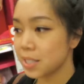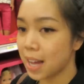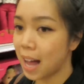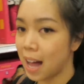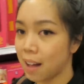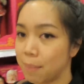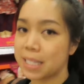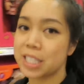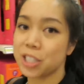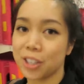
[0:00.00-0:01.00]
used to have,
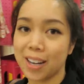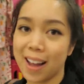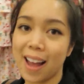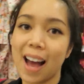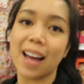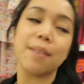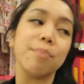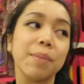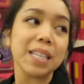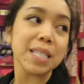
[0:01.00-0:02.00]
my sister and I had
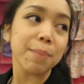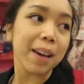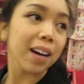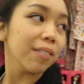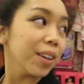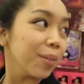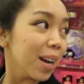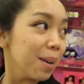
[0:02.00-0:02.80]
Easy Bake Oven.